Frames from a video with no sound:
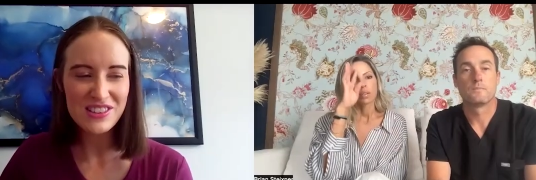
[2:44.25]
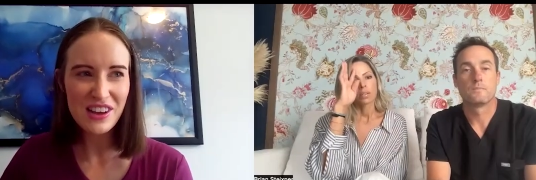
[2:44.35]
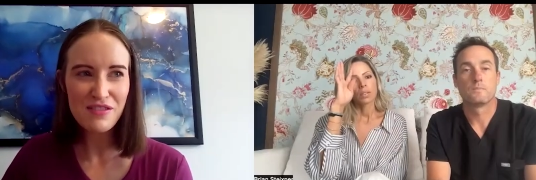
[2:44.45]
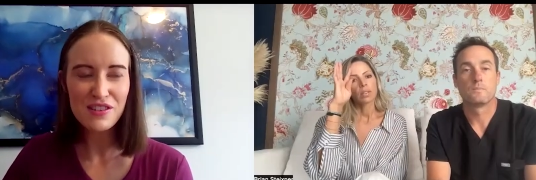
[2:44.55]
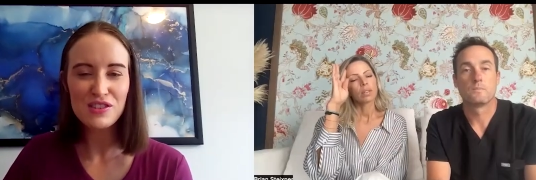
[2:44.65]

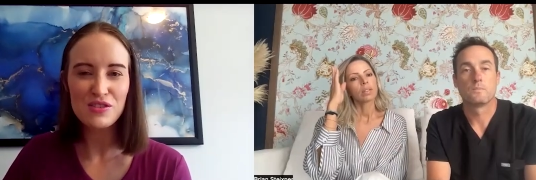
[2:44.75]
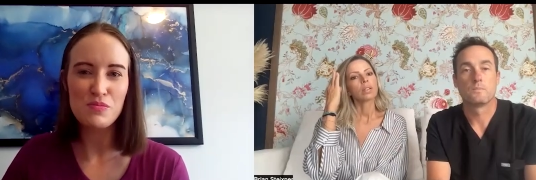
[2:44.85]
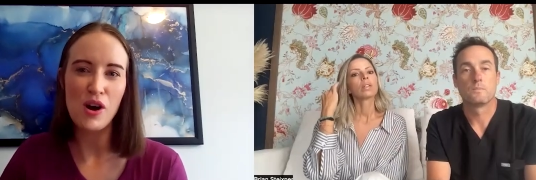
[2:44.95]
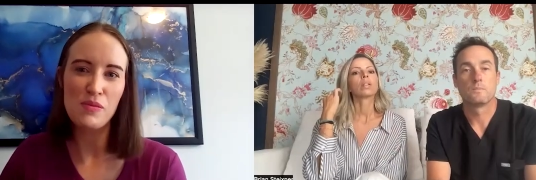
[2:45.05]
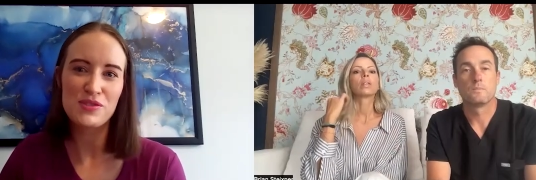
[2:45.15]
Speaker 1: dive into
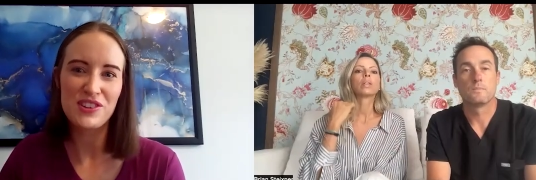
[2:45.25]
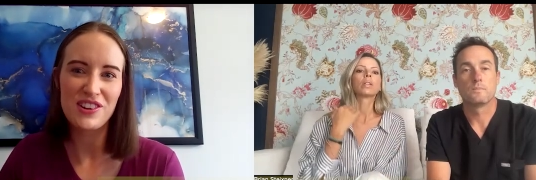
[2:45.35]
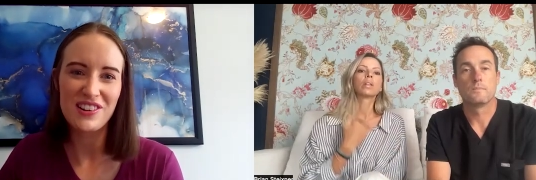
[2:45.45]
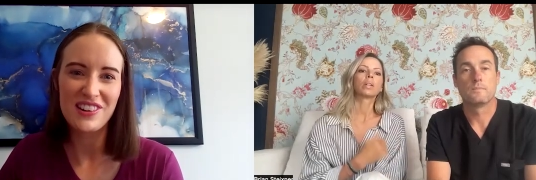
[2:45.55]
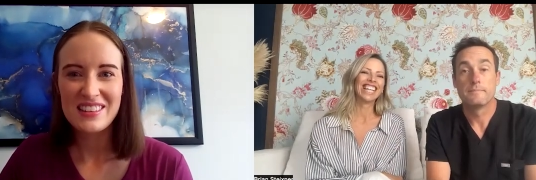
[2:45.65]

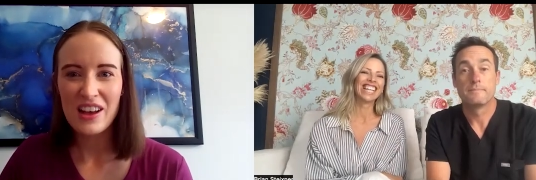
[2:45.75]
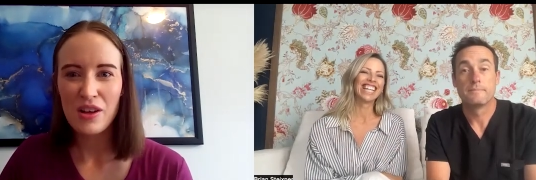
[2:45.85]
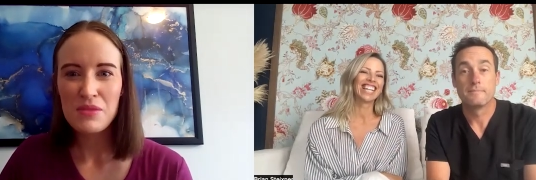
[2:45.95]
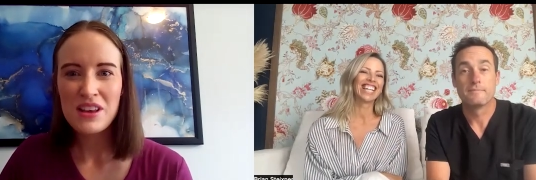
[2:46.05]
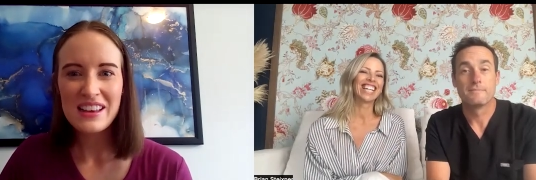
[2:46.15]
Popstar. Tell
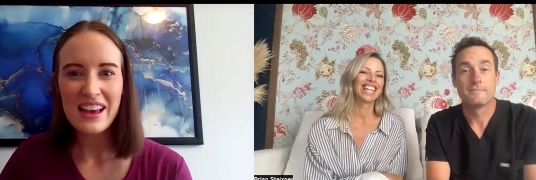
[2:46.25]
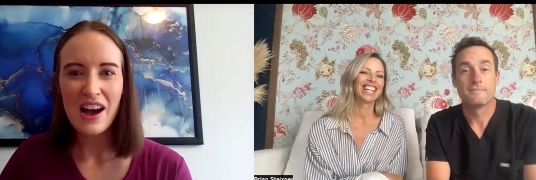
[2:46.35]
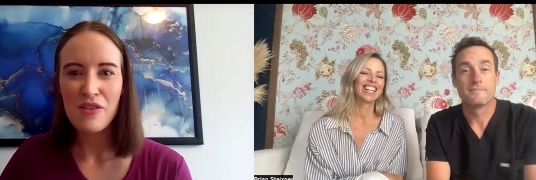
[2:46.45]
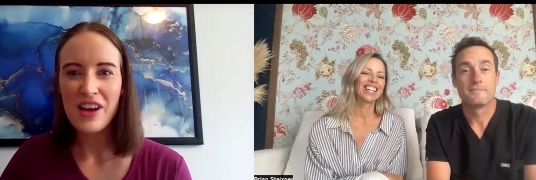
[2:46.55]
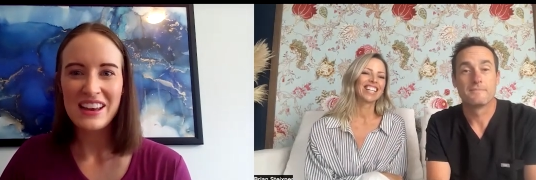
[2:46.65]
me
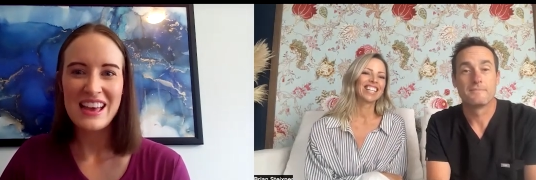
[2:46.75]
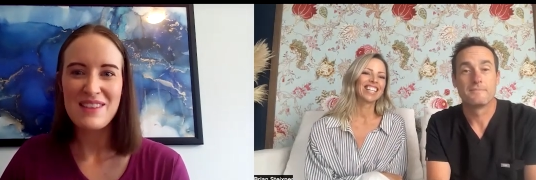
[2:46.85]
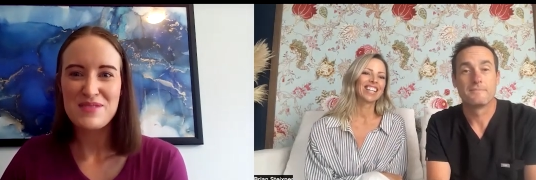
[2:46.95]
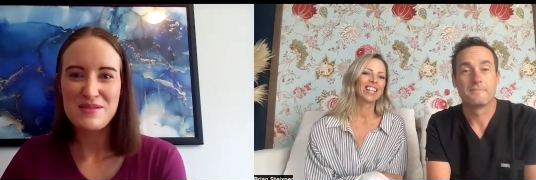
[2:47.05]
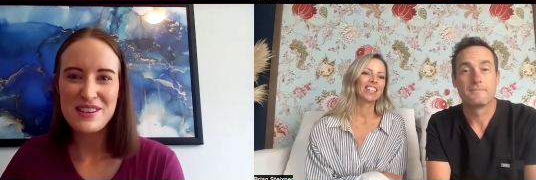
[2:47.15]
how that
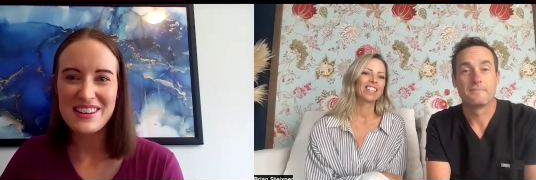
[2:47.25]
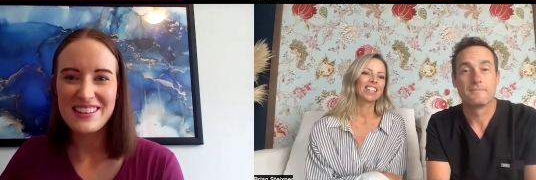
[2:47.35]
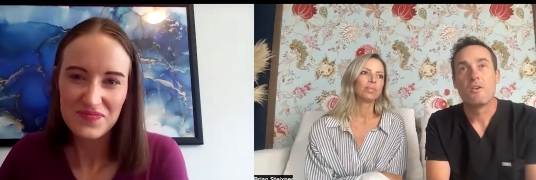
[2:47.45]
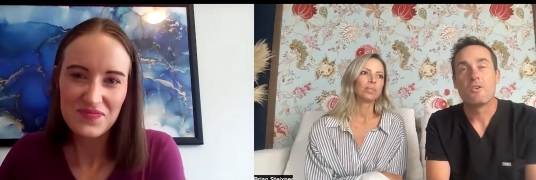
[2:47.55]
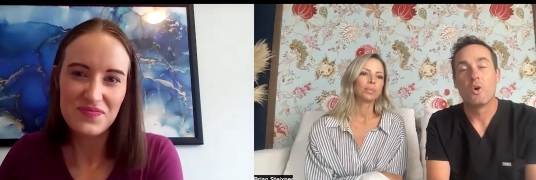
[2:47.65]
came to be.
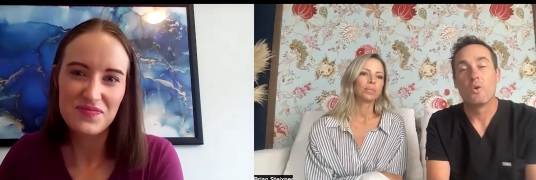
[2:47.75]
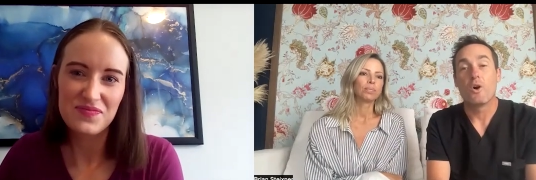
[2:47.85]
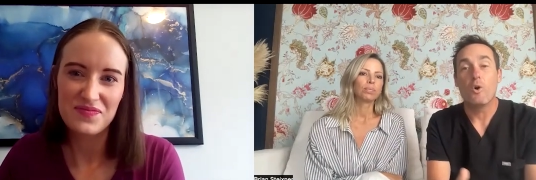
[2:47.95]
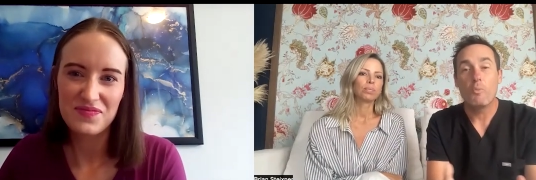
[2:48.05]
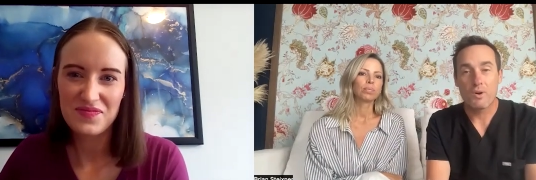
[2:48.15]
Speaker 2: You know, in the
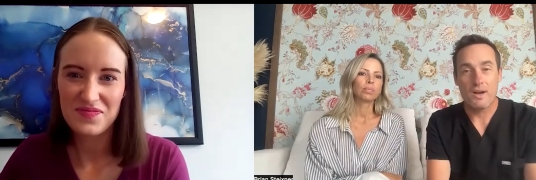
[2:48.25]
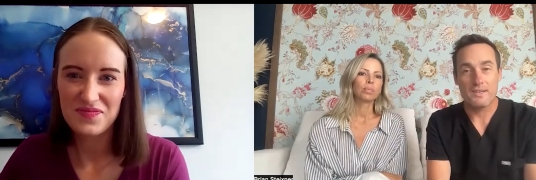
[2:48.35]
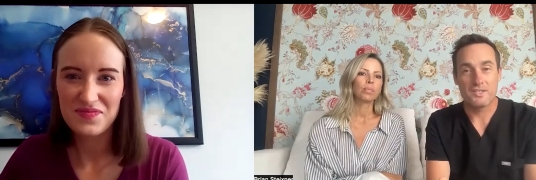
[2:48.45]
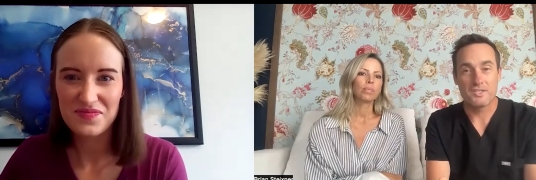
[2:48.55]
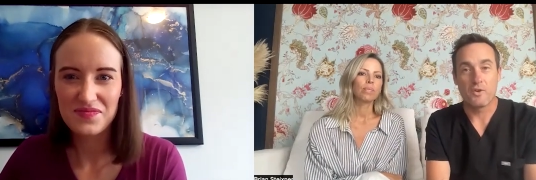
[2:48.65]
whole
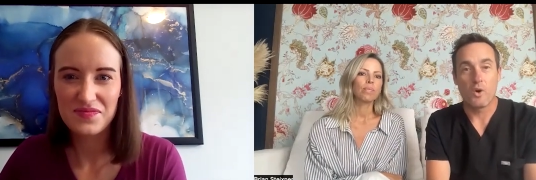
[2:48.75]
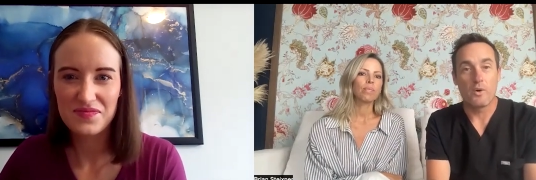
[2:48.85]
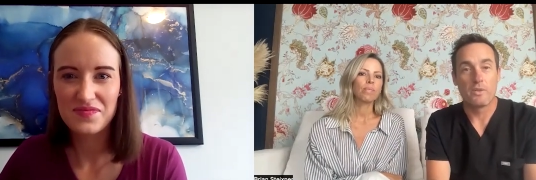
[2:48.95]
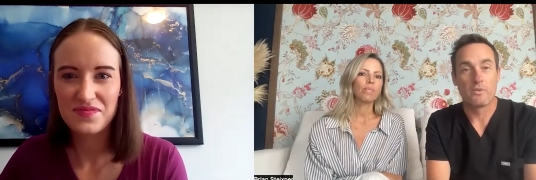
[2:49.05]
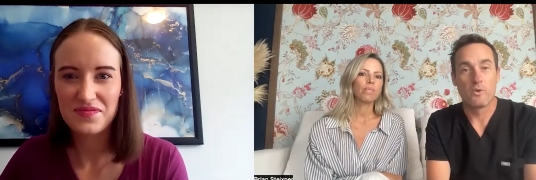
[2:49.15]
process of
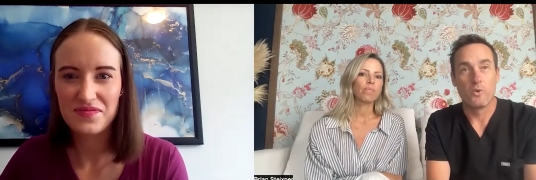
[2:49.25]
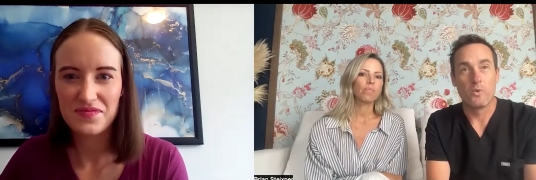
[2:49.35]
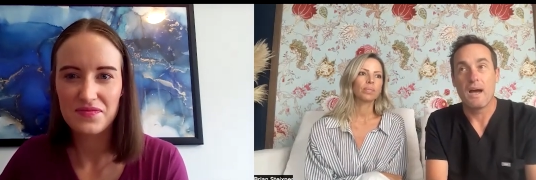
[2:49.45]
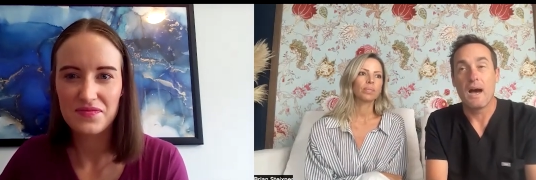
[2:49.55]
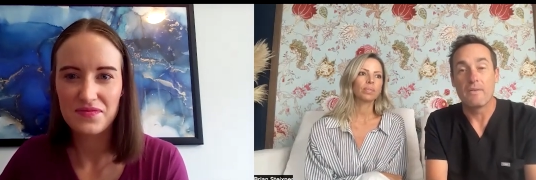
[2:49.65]
going through
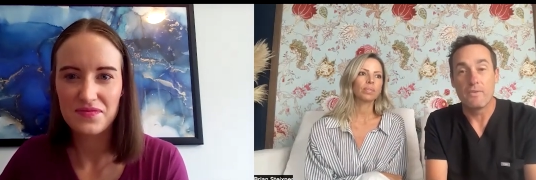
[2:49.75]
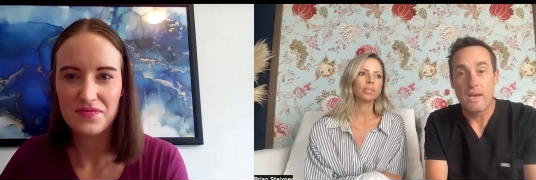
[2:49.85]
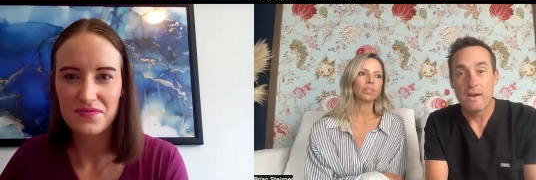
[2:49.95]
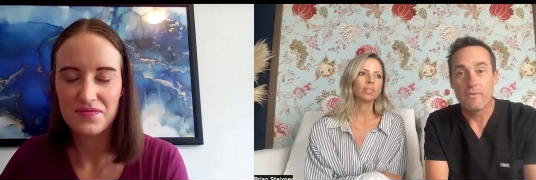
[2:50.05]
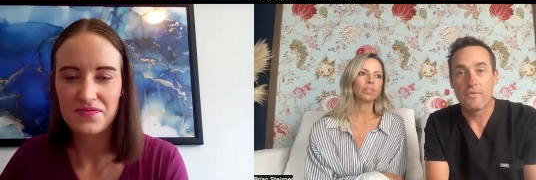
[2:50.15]
I V
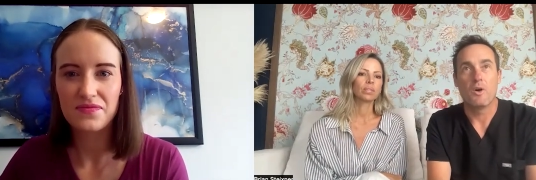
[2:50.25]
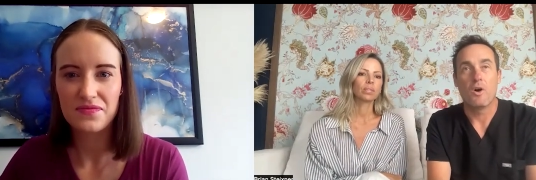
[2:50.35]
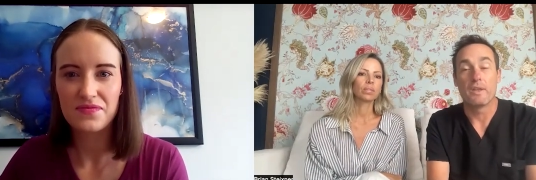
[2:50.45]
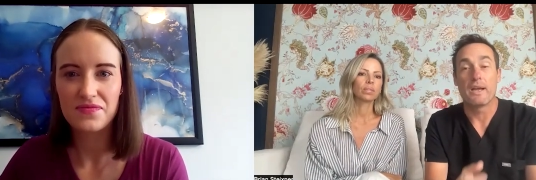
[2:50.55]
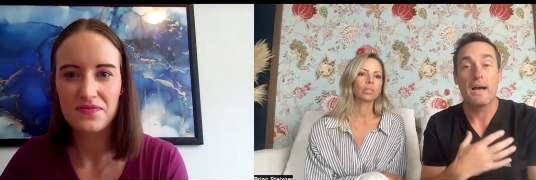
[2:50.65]
F,
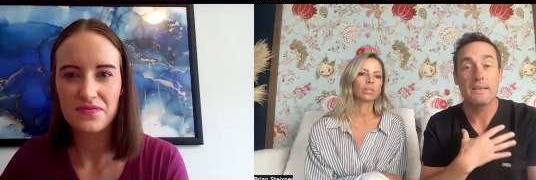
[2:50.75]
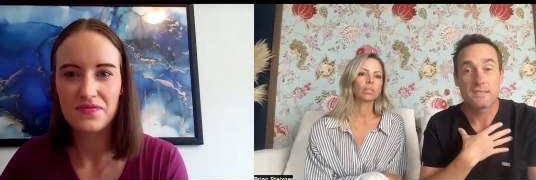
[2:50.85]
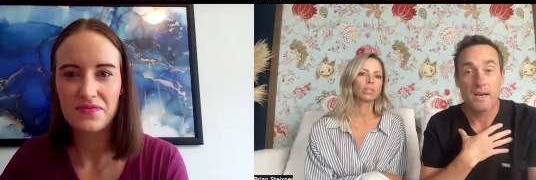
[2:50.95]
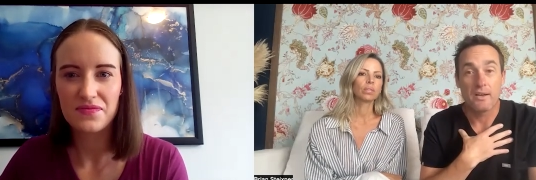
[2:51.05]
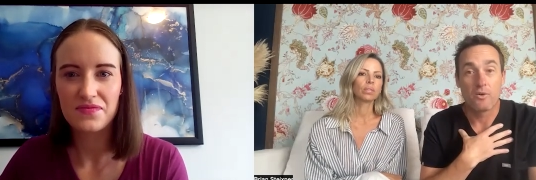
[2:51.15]
on the guy's
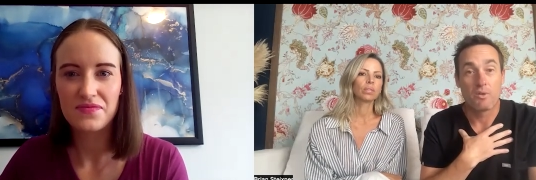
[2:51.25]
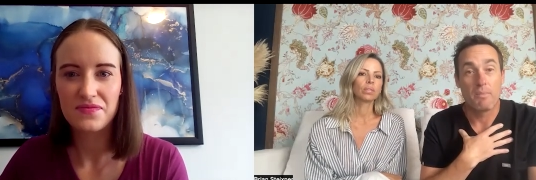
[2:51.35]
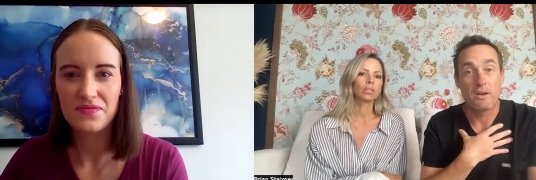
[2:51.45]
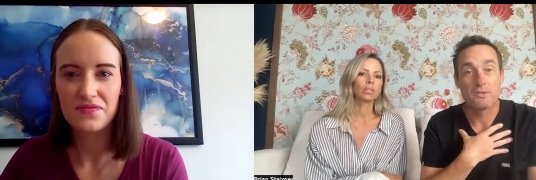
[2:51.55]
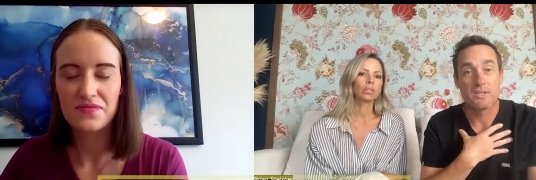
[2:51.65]
side or the
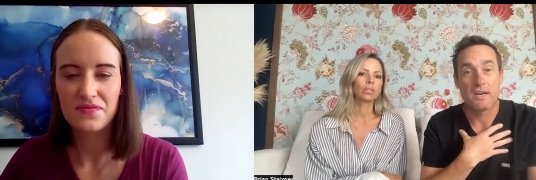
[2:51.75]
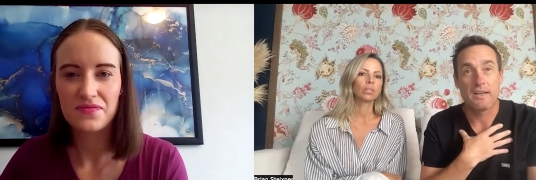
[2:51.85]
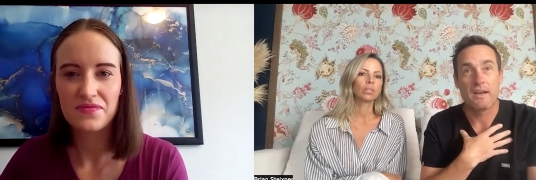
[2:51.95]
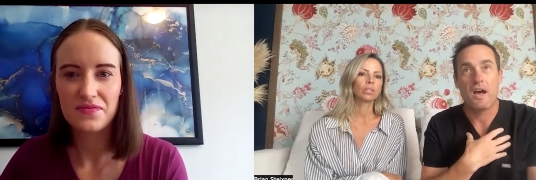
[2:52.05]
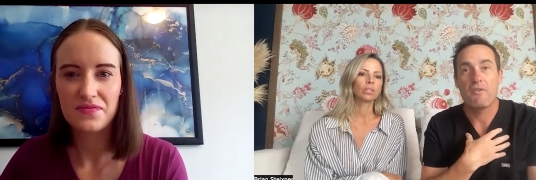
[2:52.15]
male side,
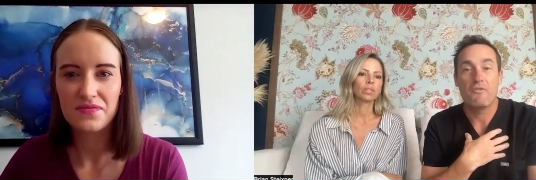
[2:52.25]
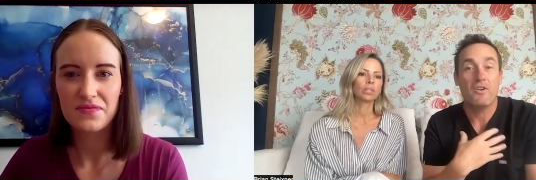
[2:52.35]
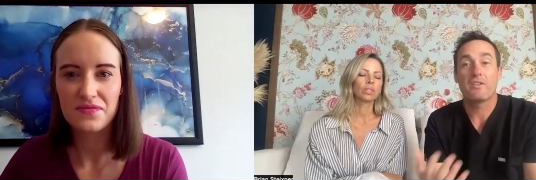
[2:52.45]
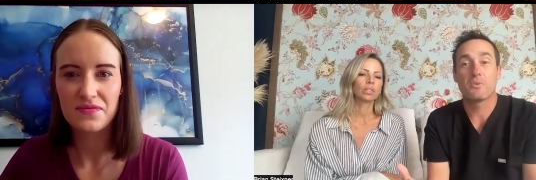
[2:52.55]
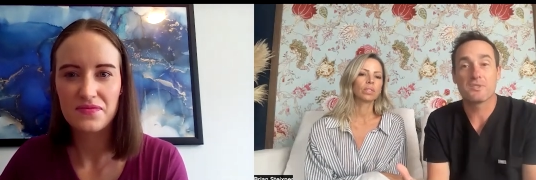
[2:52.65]
I felt
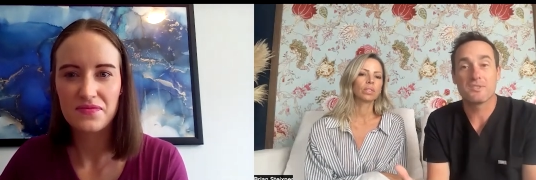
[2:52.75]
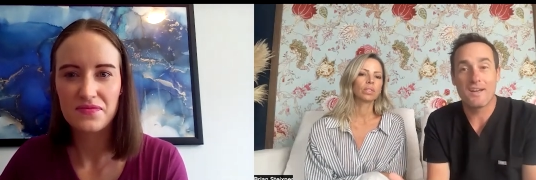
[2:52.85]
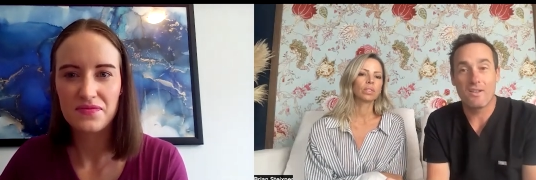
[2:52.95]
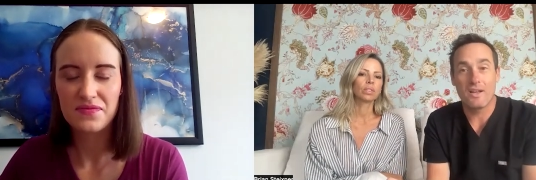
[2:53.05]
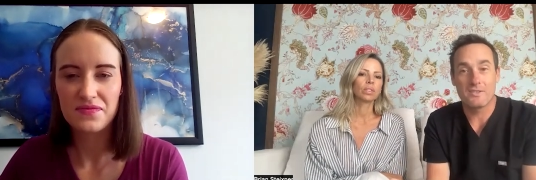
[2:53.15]
like there was not a
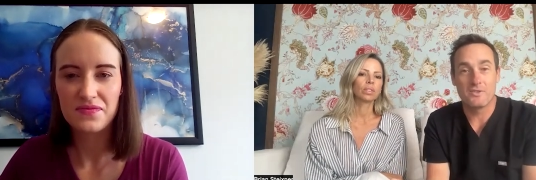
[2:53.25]
lot to